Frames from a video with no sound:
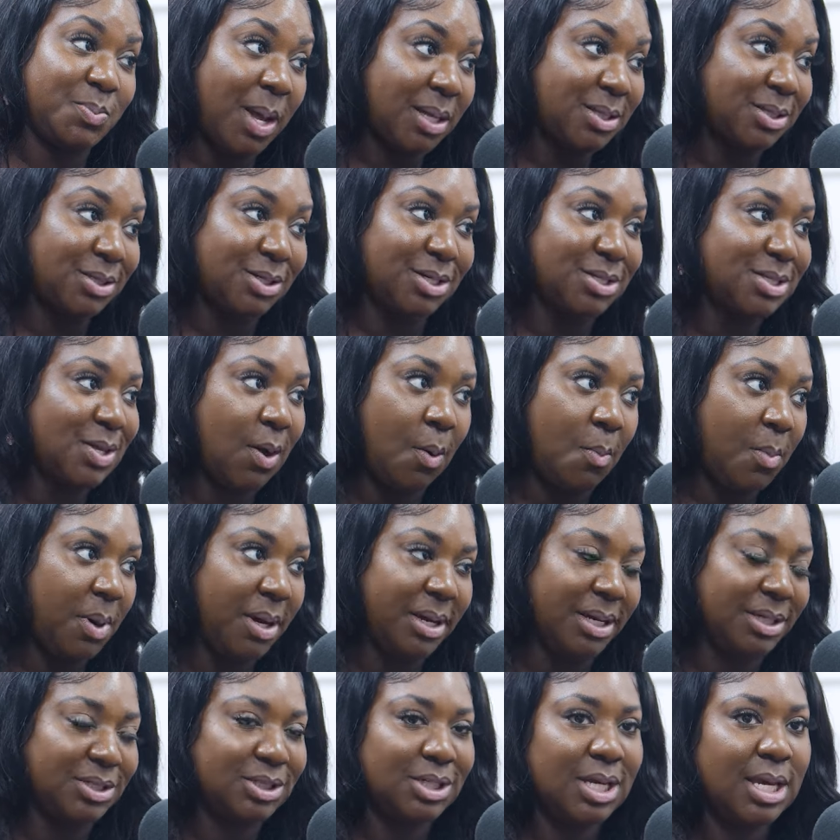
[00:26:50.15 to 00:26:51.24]
and respected her so
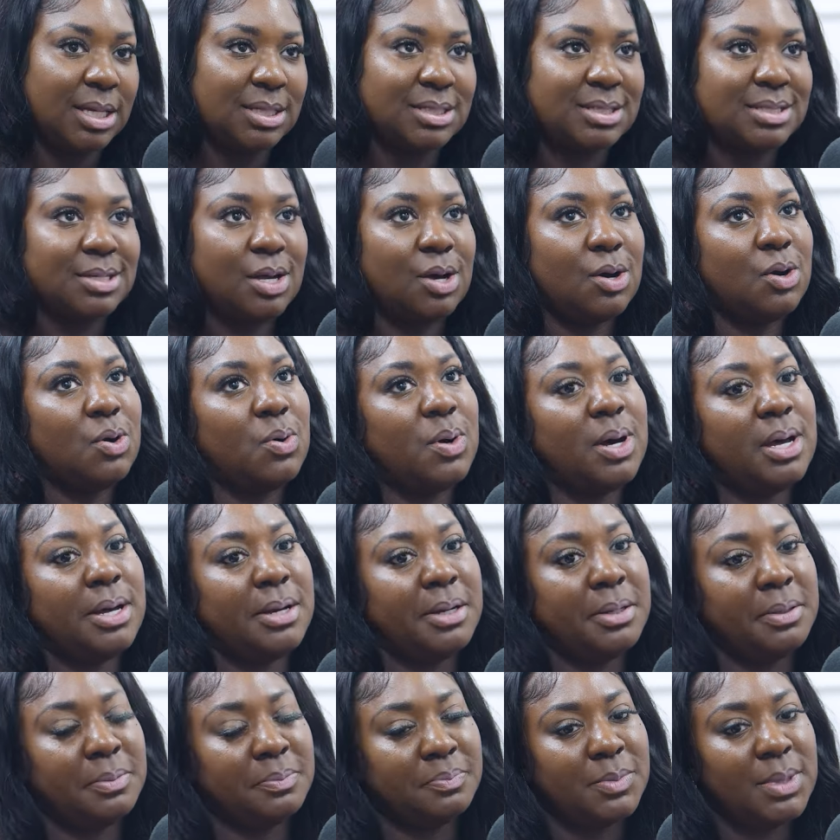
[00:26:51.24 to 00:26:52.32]
much. And
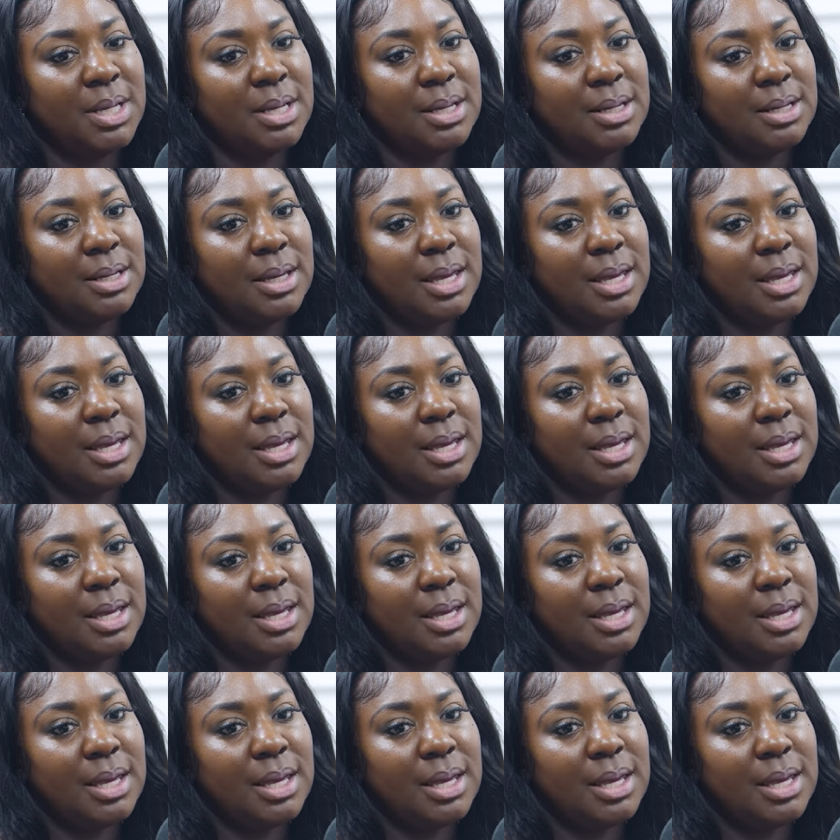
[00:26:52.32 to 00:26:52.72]
so,